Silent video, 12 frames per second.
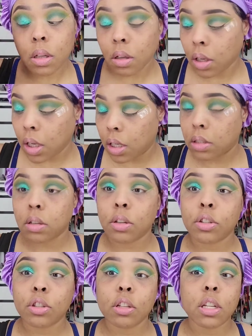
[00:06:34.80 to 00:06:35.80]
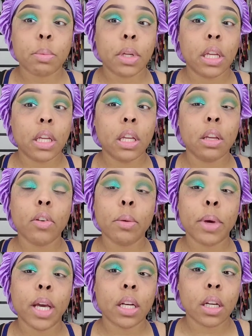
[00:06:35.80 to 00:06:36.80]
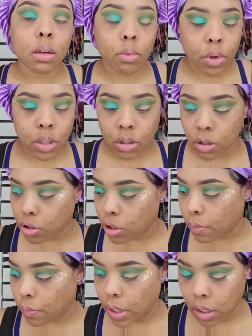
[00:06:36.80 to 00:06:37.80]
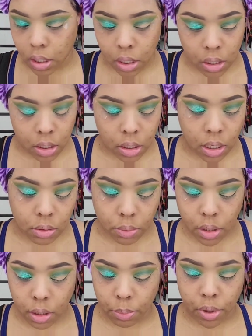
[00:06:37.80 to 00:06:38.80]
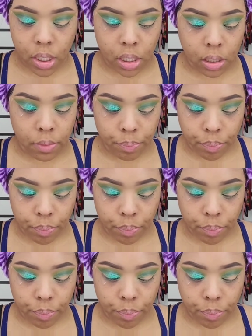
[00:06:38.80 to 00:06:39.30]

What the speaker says: Okay, so it shows up even better when you use your finger. That's really pretty.